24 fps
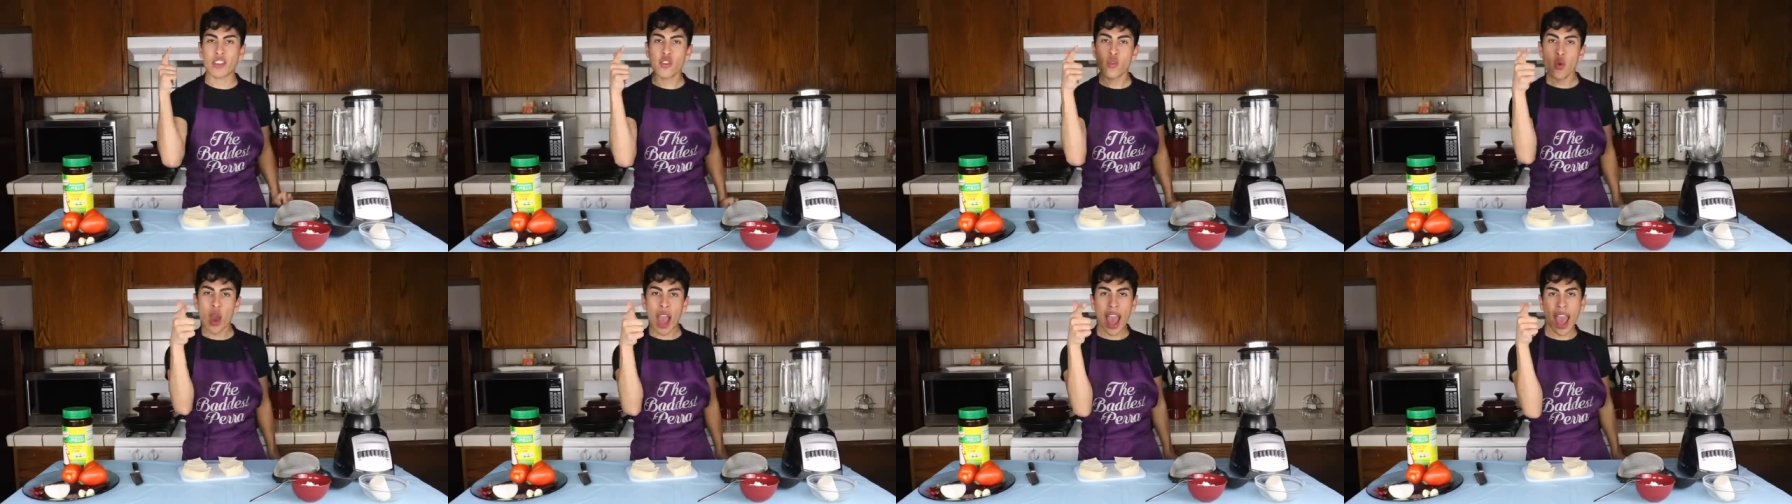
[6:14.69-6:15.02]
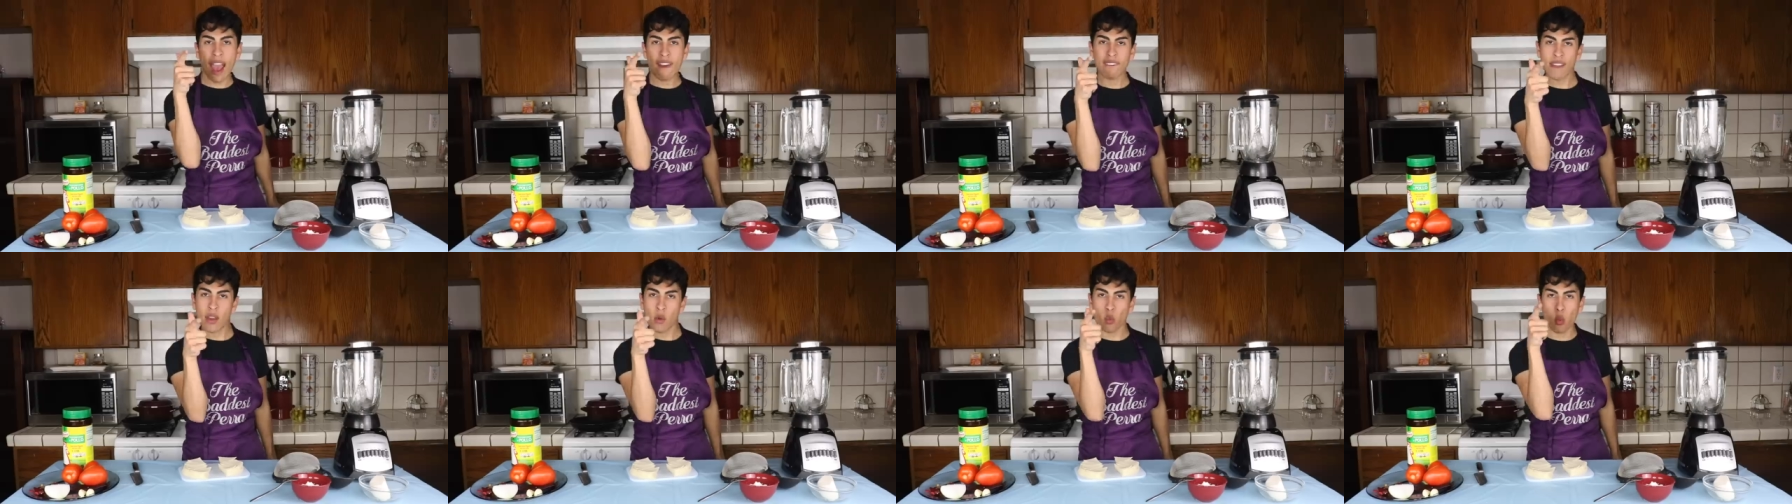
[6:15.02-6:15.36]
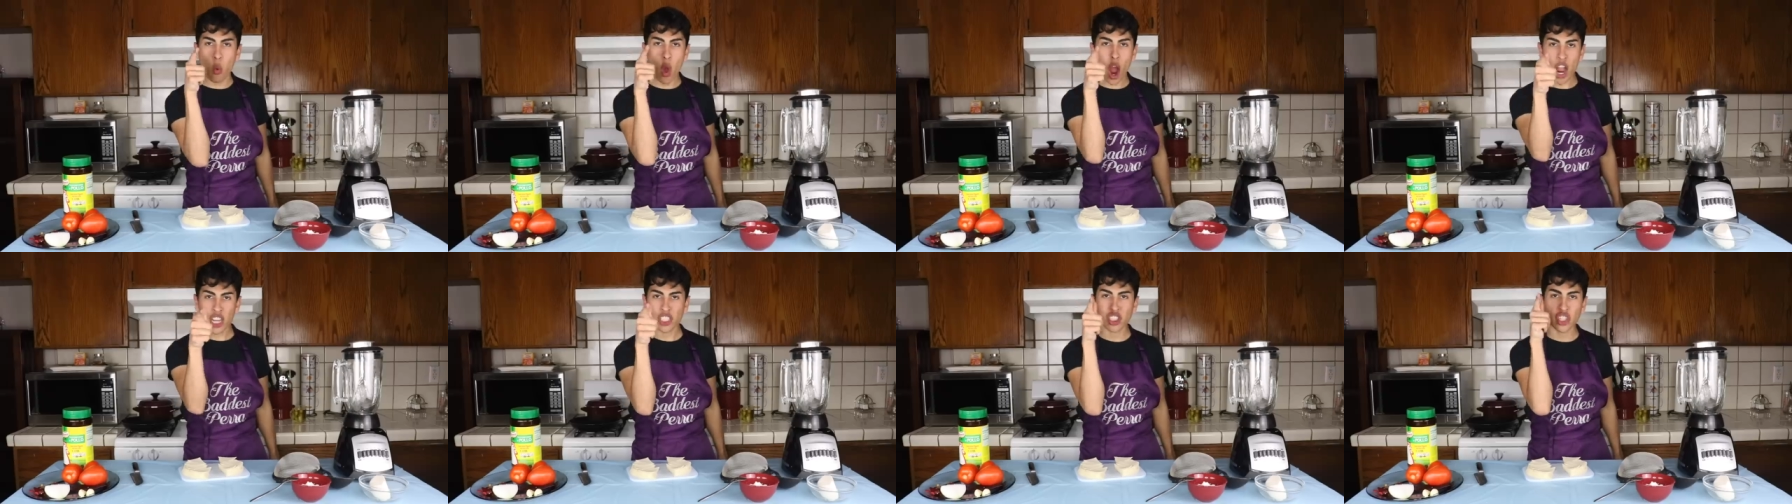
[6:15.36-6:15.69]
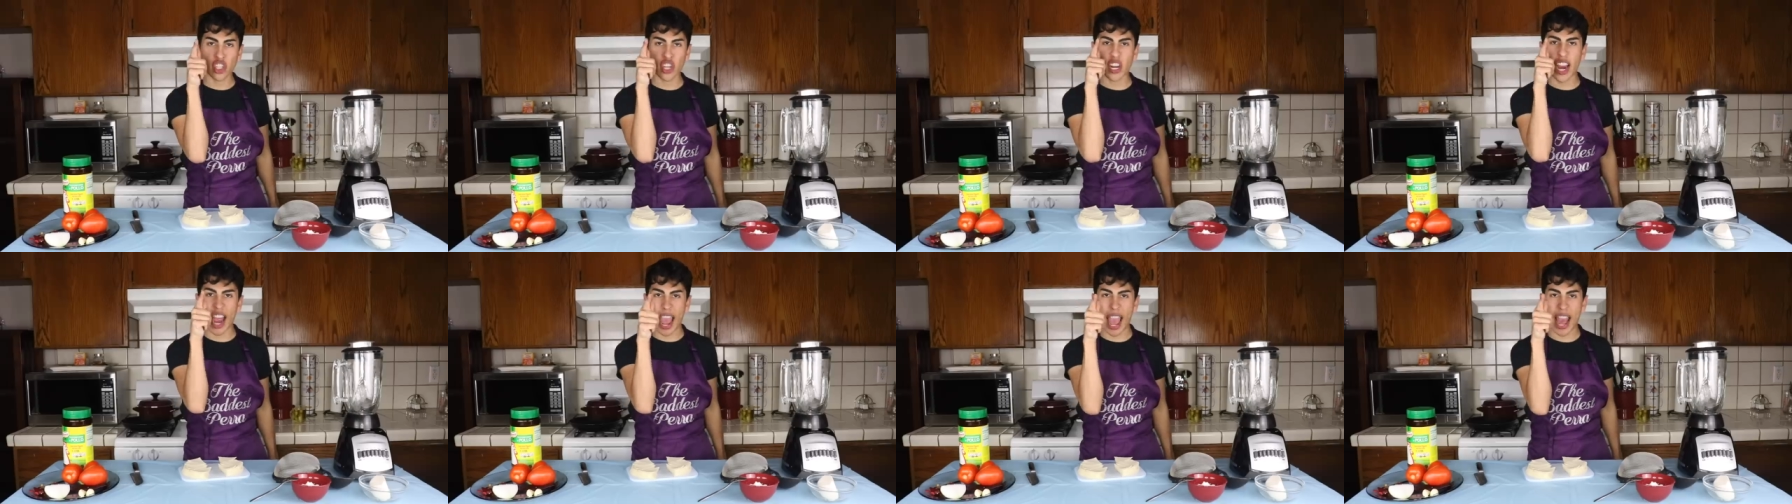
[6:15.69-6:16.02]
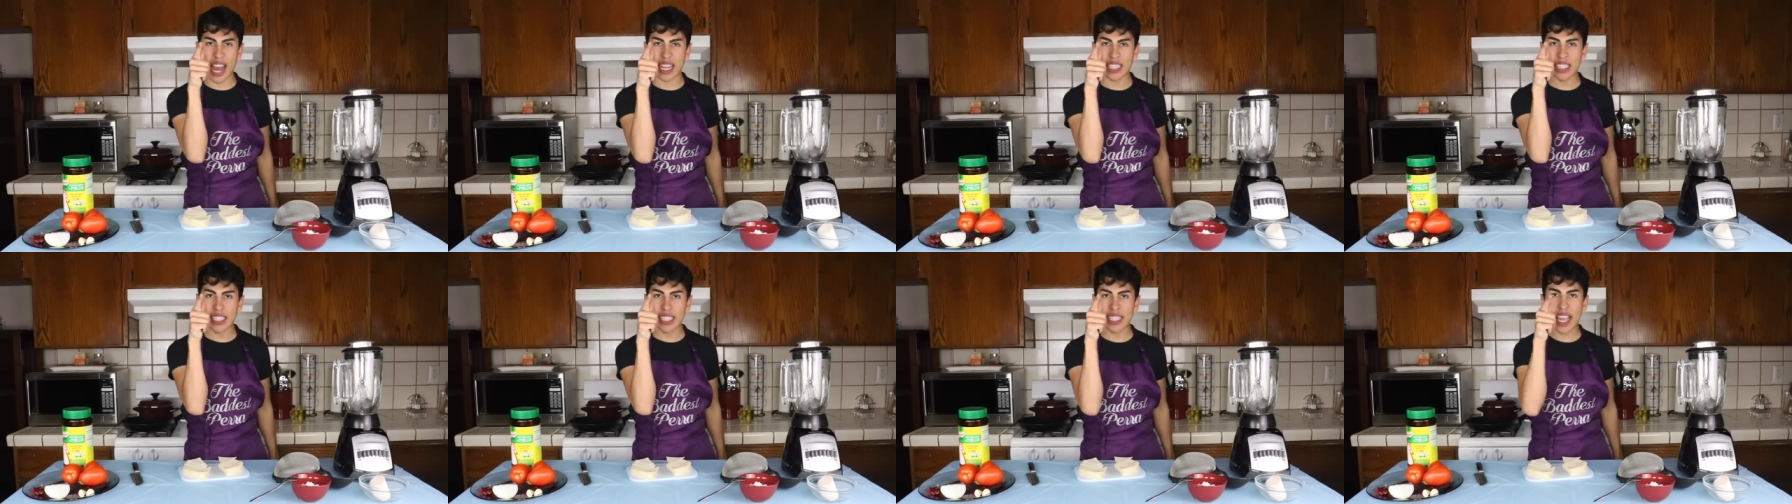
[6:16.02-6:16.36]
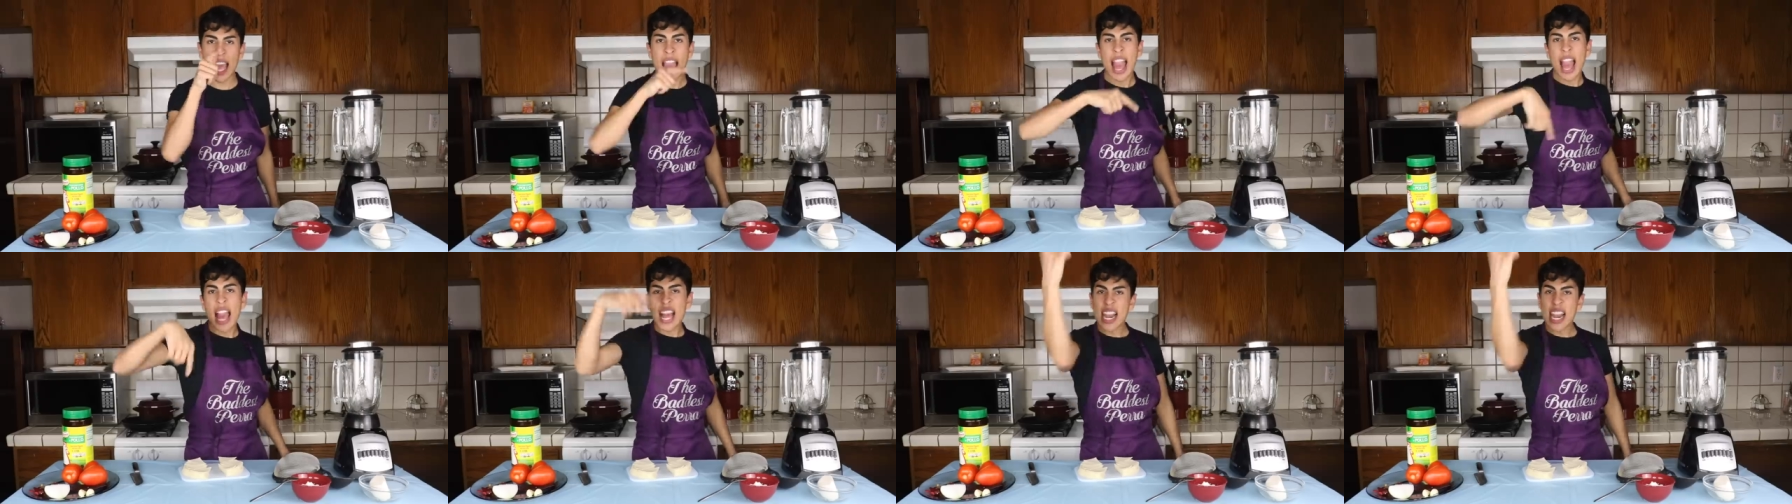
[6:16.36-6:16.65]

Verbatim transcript: you haven't washed your hands,